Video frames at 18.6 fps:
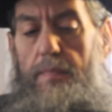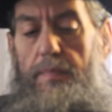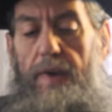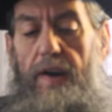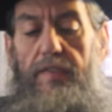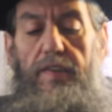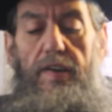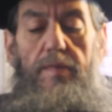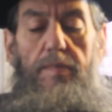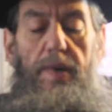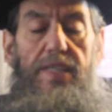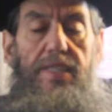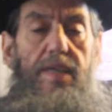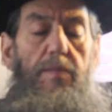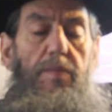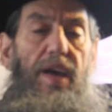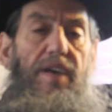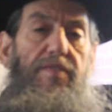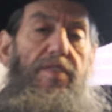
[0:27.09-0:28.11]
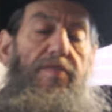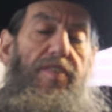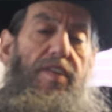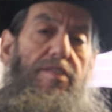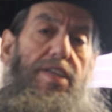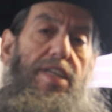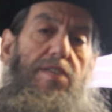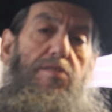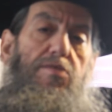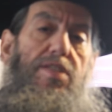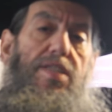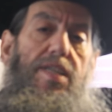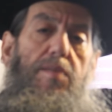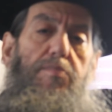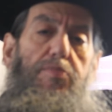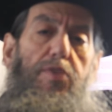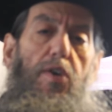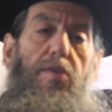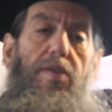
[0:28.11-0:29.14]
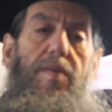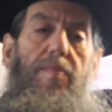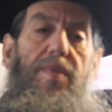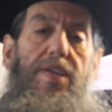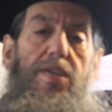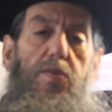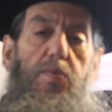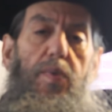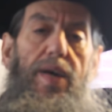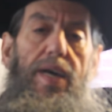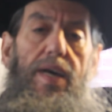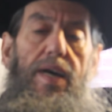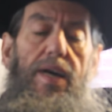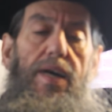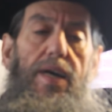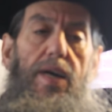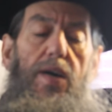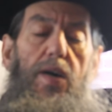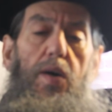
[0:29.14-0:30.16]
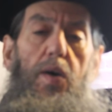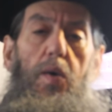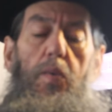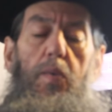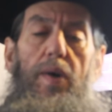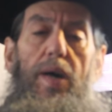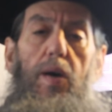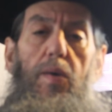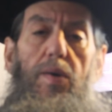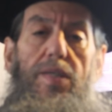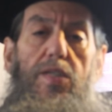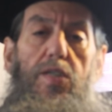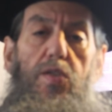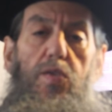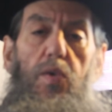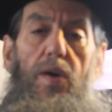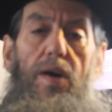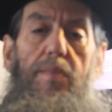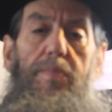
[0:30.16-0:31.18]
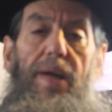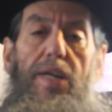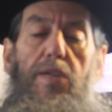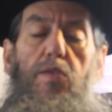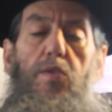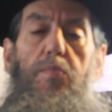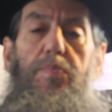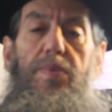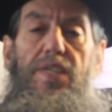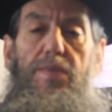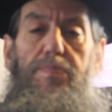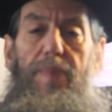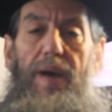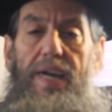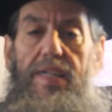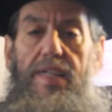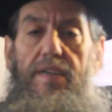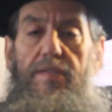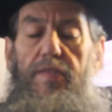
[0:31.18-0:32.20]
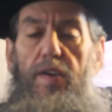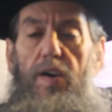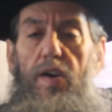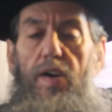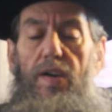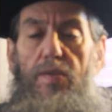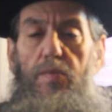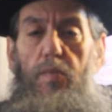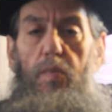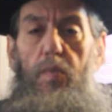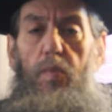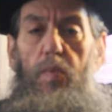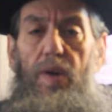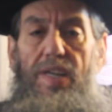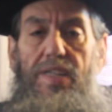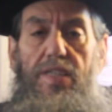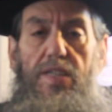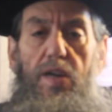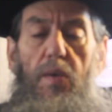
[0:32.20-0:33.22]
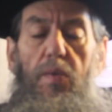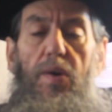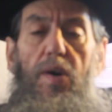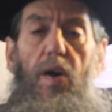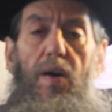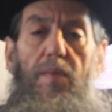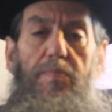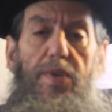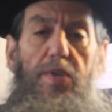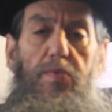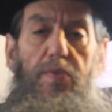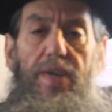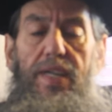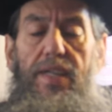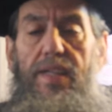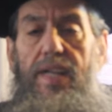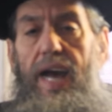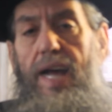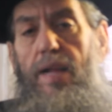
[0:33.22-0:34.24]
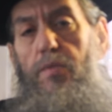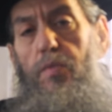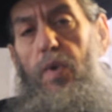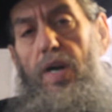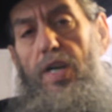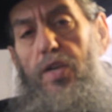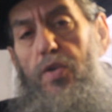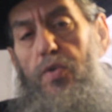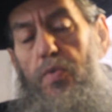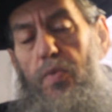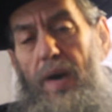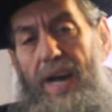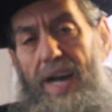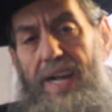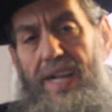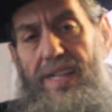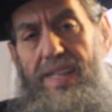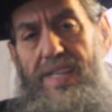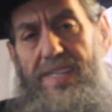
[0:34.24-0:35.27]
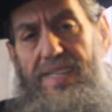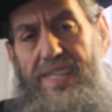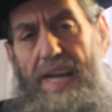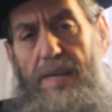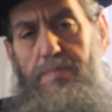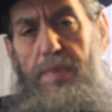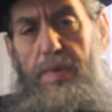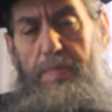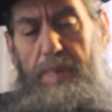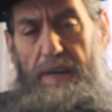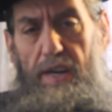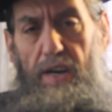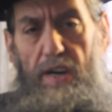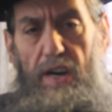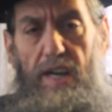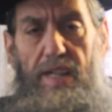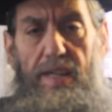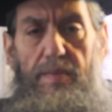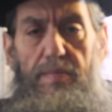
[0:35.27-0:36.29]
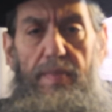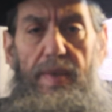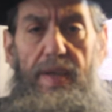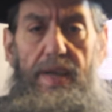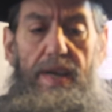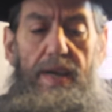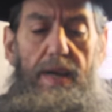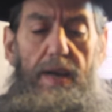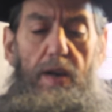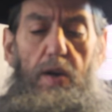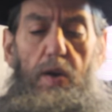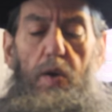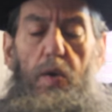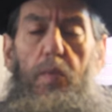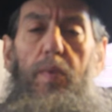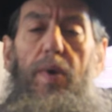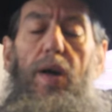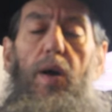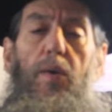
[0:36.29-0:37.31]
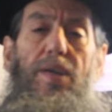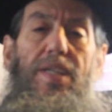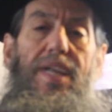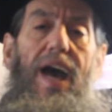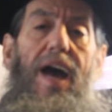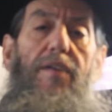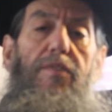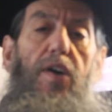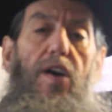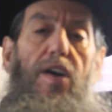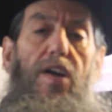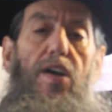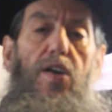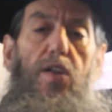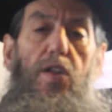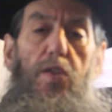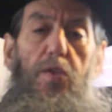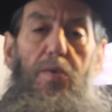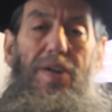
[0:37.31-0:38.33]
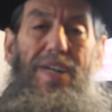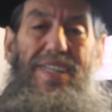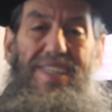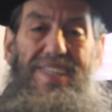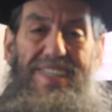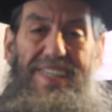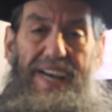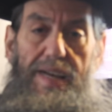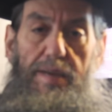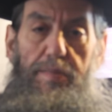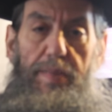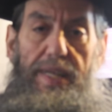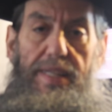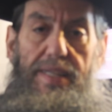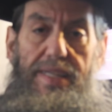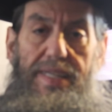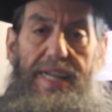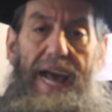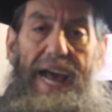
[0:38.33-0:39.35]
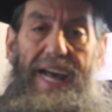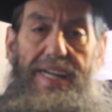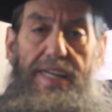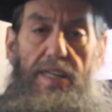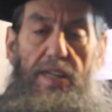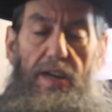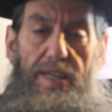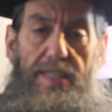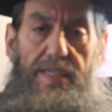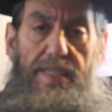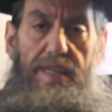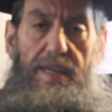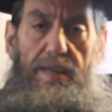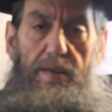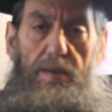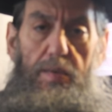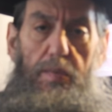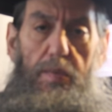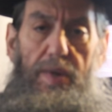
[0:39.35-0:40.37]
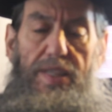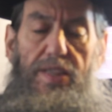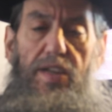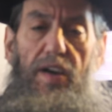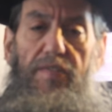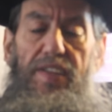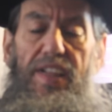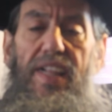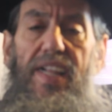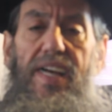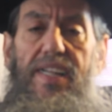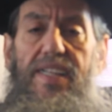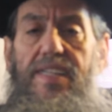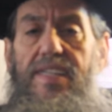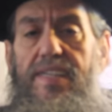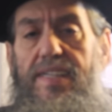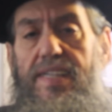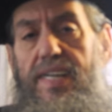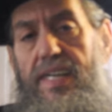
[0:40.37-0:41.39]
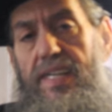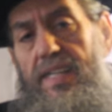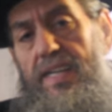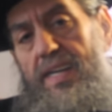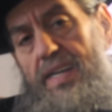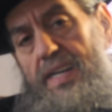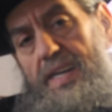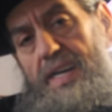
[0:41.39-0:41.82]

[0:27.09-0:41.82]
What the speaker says: Whatever Rabbi said, we have a very interesting program this week. We're going to talk about a new perspective on what is going on between NYU and the Satmar B'Kacholim. We're going to have our concluding segment in analyzing what David Lichtenstein